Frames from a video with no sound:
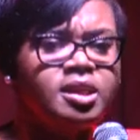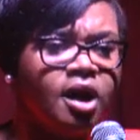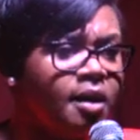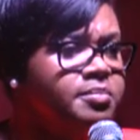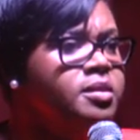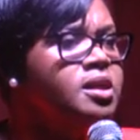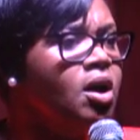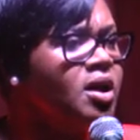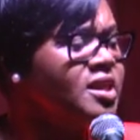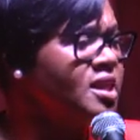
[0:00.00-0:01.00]
dumb
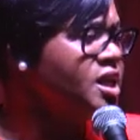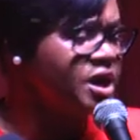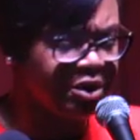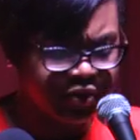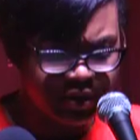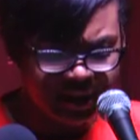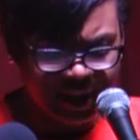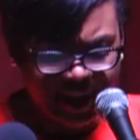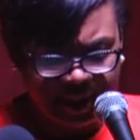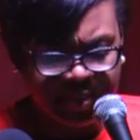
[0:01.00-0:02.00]
dogs in
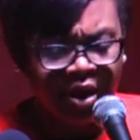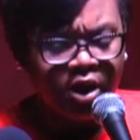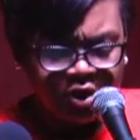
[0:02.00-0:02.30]
Jerusalem.